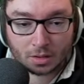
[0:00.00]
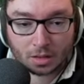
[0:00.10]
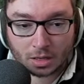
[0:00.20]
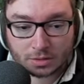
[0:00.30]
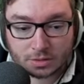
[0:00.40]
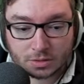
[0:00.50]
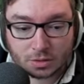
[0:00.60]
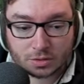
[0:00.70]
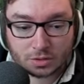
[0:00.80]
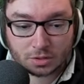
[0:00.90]
It doesn't
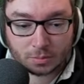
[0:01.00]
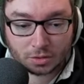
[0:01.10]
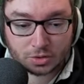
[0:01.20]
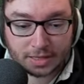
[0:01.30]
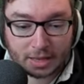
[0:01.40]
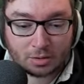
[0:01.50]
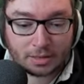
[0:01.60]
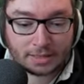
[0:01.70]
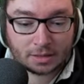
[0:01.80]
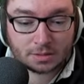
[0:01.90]
cost too much. The only
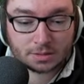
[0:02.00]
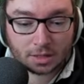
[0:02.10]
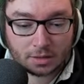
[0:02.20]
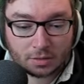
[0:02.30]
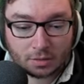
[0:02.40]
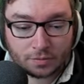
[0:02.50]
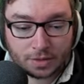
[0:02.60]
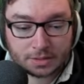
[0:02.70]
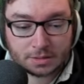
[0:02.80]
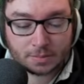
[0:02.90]
downside of
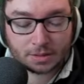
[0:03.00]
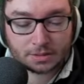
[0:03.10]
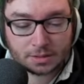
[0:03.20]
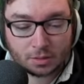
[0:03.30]
this ability,